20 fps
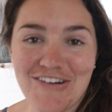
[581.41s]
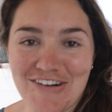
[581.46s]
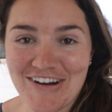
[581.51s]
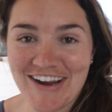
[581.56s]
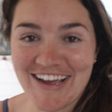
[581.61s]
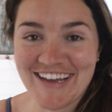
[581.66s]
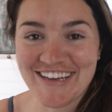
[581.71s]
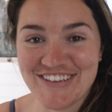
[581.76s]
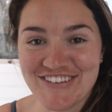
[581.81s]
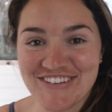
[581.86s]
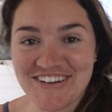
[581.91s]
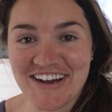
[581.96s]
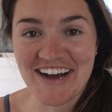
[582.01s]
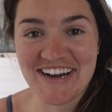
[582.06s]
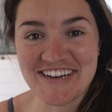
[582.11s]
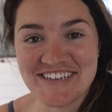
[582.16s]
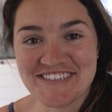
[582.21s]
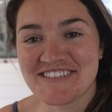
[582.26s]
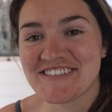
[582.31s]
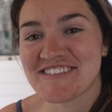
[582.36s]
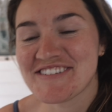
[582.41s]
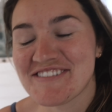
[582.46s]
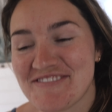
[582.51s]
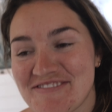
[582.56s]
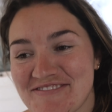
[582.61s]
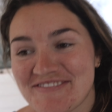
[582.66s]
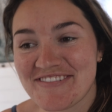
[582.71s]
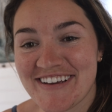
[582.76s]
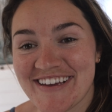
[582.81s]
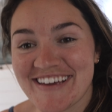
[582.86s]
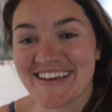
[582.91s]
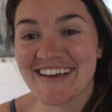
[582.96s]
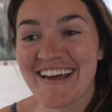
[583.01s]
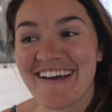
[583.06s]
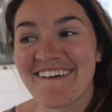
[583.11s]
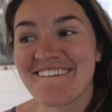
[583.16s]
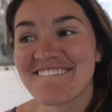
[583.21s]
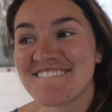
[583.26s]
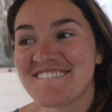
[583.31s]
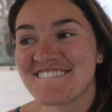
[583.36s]
All right, you guys,
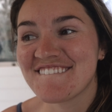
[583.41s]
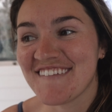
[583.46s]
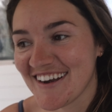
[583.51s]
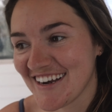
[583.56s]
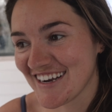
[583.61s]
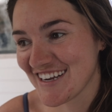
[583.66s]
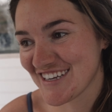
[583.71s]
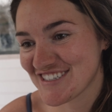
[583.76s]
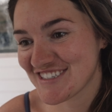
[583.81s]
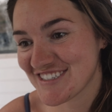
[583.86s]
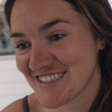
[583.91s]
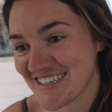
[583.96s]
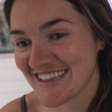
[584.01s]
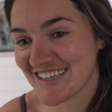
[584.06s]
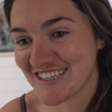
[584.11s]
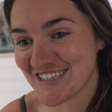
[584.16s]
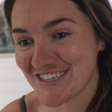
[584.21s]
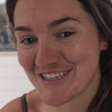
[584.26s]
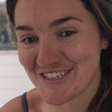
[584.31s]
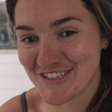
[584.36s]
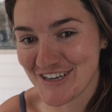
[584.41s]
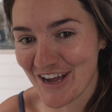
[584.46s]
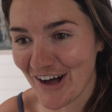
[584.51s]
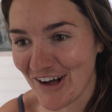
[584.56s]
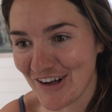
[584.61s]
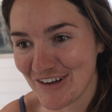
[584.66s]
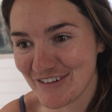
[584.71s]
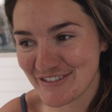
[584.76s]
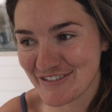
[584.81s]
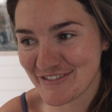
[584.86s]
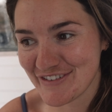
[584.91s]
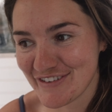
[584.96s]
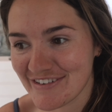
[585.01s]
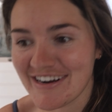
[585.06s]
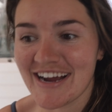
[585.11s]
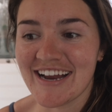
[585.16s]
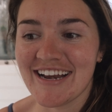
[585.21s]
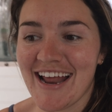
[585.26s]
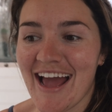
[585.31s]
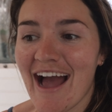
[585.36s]
we finished the shelves for
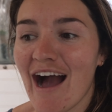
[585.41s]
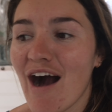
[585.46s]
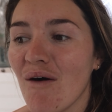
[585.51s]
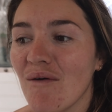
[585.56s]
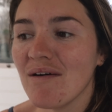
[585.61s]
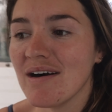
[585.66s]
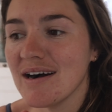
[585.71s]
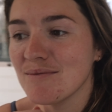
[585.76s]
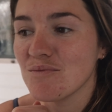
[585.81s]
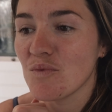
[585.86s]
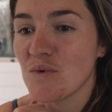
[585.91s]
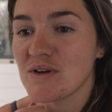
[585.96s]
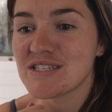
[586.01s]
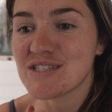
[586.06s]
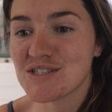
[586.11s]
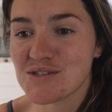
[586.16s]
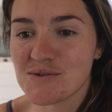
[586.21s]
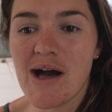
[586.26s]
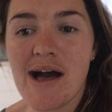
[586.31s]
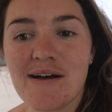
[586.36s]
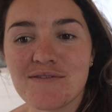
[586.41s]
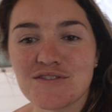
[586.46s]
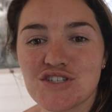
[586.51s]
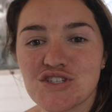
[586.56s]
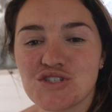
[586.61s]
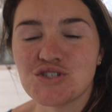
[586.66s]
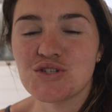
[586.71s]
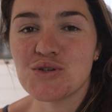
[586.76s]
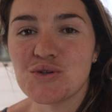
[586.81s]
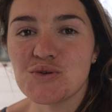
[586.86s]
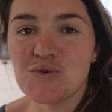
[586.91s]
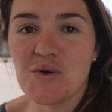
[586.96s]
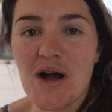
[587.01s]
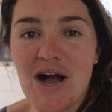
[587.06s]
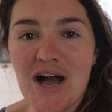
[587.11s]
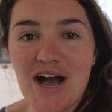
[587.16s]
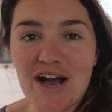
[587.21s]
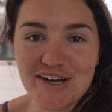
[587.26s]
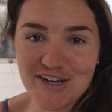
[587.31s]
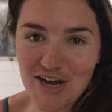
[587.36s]
right now. Um, we still have to do
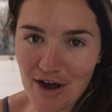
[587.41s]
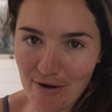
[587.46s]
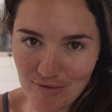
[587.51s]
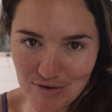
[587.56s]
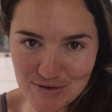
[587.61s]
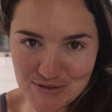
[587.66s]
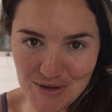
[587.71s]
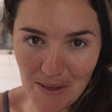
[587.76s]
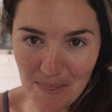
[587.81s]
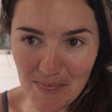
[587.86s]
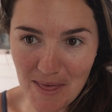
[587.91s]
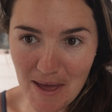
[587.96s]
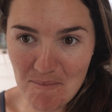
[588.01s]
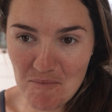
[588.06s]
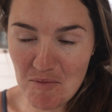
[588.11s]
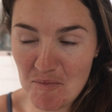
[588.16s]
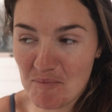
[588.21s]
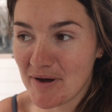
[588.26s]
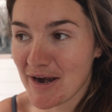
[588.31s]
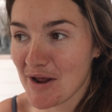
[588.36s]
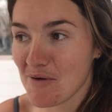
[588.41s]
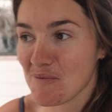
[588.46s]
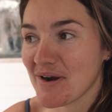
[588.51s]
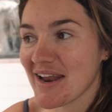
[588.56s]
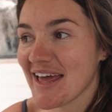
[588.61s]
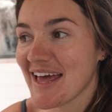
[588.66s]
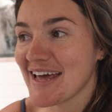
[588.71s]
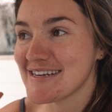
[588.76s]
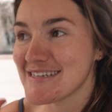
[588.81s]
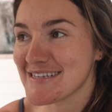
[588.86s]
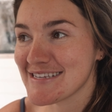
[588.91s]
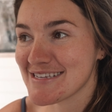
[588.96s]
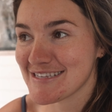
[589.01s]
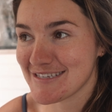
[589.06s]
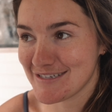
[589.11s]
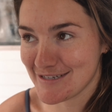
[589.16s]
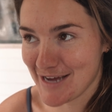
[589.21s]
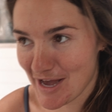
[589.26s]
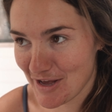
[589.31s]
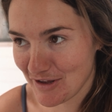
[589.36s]
covers on them, but I went ahead and
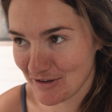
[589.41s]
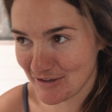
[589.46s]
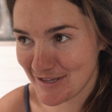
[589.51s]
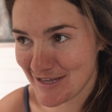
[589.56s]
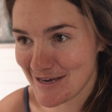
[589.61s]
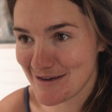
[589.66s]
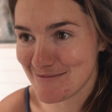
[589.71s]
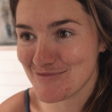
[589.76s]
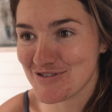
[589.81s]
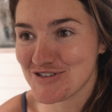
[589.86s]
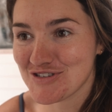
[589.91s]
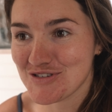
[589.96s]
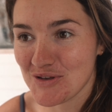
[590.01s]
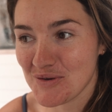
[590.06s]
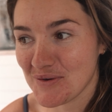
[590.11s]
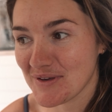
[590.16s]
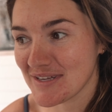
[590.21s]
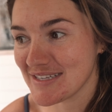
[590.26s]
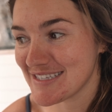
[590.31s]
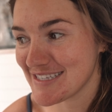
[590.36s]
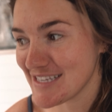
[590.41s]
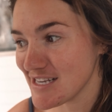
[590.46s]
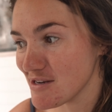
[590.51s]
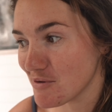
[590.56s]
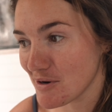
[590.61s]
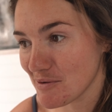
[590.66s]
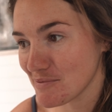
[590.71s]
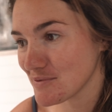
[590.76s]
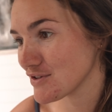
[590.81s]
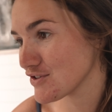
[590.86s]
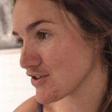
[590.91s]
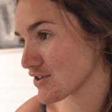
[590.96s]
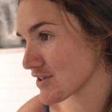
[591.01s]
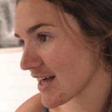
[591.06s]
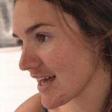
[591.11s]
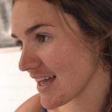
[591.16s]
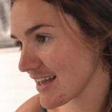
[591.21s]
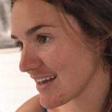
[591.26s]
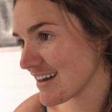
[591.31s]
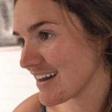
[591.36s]
styled them so you can see what it would look
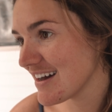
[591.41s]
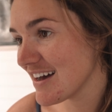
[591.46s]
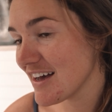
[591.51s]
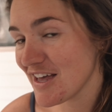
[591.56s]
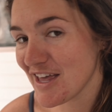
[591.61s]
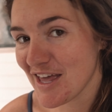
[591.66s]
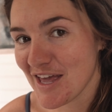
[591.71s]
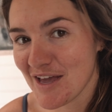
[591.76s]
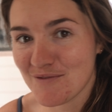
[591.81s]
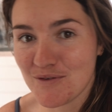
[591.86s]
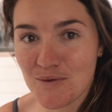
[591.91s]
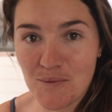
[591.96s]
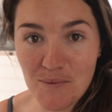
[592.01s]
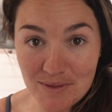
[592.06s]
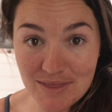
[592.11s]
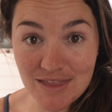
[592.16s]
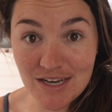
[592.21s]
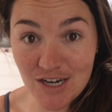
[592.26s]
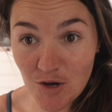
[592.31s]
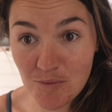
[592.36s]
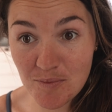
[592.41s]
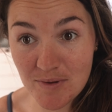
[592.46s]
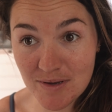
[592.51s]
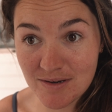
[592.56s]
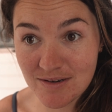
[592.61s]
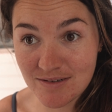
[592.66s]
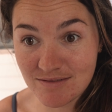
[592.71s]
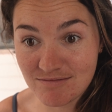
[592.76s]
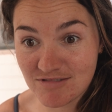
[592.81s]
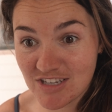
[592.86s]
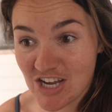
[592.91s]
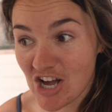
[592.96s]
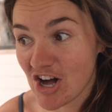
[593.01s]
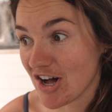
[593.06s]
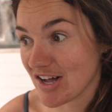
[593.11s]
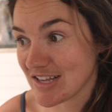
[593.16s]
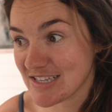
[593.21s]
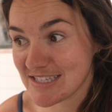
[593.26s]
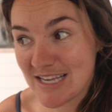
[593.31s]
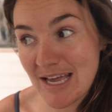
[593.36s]
like if we went with an open
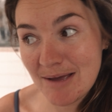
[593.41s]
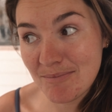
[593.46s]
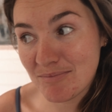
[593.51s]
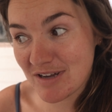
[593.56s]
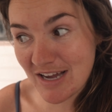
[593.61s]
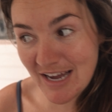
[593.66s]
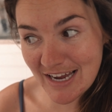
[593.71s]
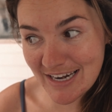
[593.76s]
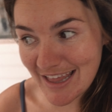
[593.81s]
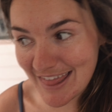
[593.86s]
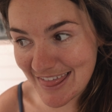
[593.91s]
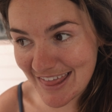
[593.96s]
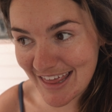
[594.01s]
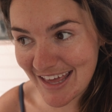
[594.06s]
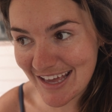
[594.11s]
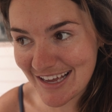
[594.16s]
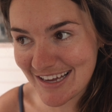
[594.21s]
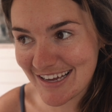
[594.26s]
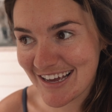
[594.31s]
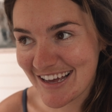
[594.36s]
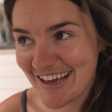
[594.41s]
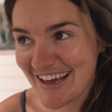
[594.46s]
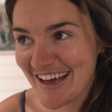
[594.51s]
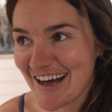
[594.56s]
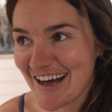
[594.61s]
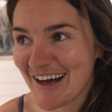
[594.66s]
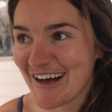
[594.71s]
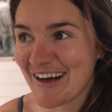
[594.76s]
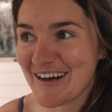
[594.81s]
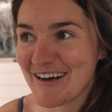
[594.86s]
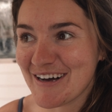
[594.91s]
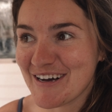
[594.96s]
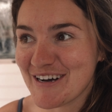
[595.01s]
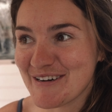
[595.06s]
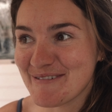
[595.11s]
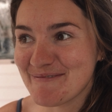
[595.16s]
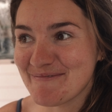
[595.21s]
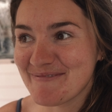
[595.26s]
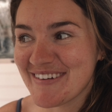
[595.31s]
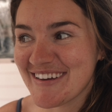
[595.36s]
concept kind of thing.
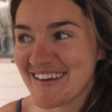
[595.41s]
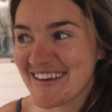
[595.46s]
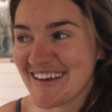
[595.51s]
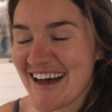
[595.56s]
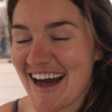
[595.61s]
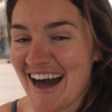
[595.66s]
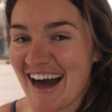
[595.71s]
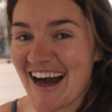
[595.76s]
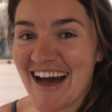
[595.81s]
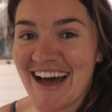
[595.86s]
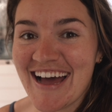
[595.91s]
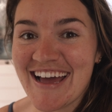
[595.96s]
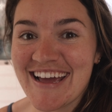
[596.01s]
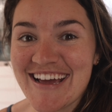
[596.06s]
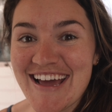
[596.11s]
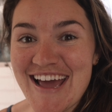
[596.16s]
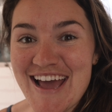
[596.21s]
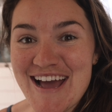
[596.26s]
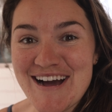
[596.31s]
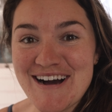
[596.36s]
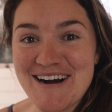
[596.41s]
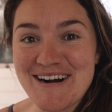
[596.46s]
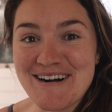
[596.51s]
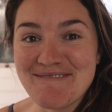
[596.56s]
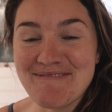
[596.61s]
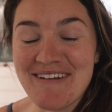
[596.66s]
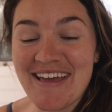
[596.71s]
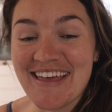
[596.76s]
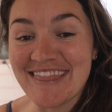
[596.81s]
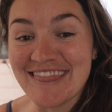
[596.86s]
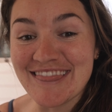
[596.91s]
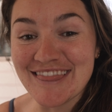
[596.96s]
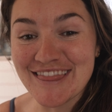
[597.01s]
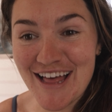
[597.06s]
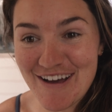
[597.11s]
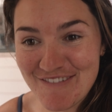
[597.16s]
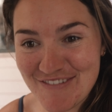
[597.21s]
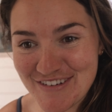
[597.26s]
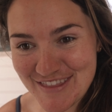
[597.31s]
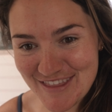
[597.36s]
Um, I am in
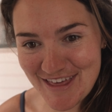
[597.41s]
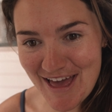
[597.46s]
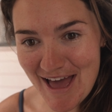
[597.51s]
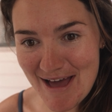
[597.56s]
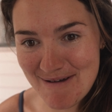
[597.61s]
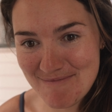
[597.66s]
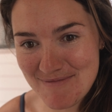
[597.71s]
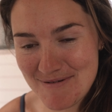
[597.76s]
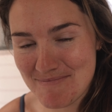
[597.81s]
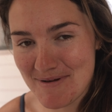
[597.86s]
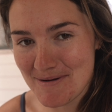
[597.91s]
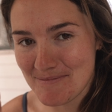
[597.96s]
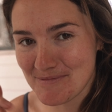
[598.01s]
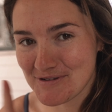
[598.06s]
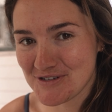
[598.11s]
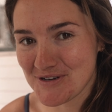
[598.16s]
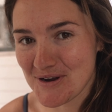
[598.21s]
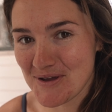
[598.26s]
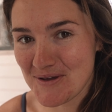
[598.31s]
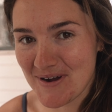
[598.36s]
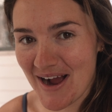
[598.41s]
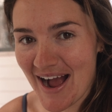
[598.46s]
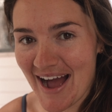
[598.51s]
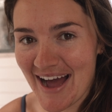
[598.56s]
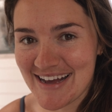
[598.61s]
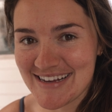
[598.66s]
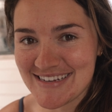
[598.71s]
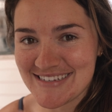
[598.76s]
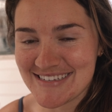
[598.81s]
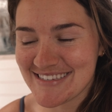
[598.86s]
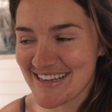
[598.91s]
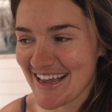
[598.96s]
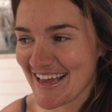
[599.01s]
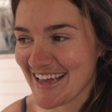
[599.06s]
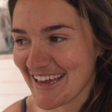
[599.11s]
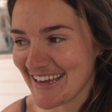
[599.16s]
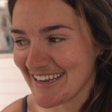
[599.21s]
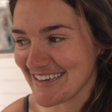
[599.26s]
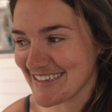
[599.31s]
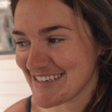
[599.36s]
love with them, but I'm gonna show you guys
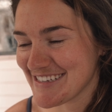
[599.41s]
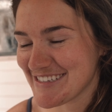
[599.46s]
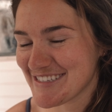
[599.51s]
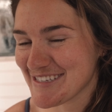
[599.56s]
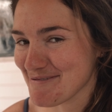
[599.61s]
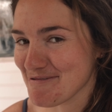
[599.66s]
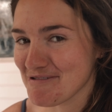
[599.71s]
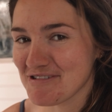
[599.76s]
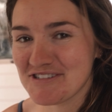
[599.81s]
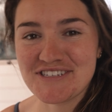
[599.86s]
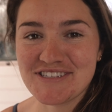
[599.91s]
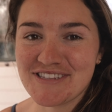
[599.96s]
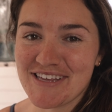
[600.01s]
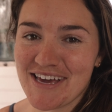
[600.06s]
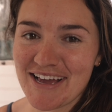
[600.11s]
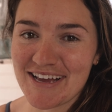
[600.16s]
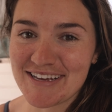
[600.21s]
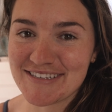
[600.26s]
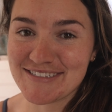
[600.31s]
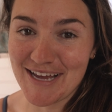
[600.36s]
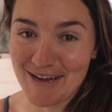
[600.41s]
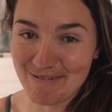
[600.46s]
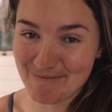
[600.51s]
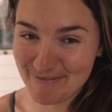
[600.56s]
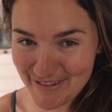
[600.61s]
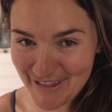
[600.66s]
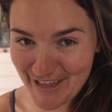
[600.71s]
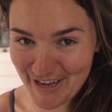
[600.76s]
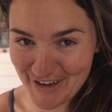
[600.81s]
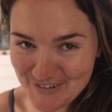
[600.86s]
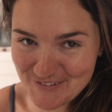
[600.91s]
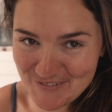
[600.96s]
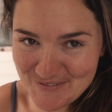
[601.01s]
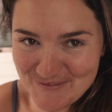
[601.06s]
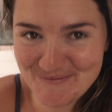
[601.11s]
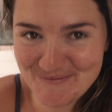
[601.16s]
and tell me what you think down below.